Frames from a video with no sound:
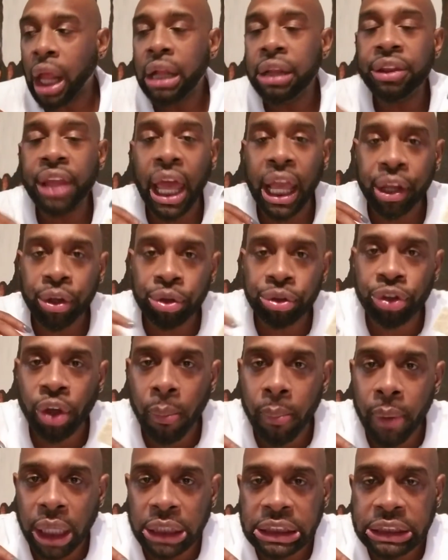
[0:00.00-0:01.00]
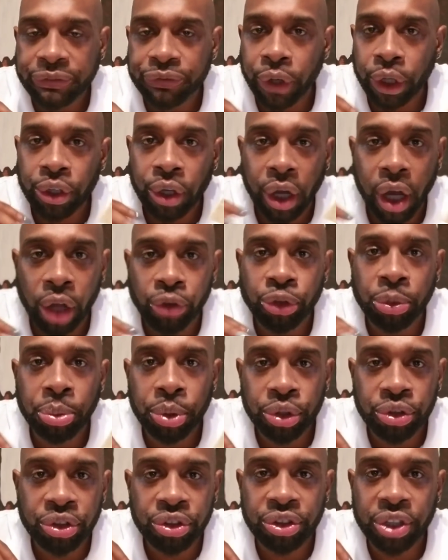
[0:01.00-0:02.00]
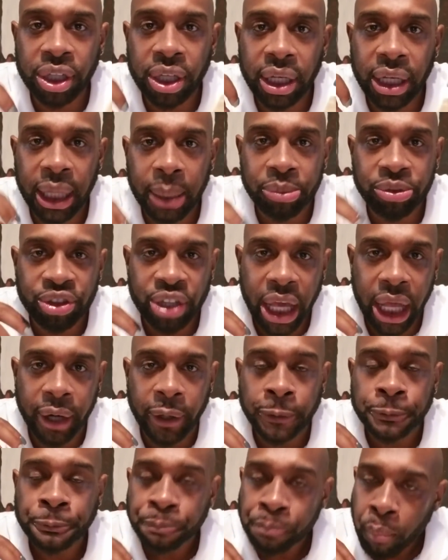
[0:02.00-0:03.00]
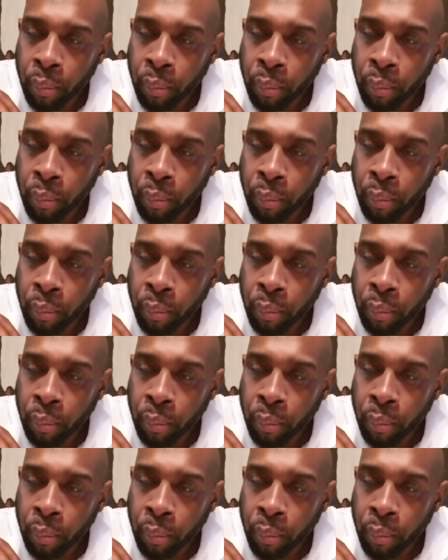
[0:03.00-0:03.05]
Thank you so much for your contributions to the Lip channel.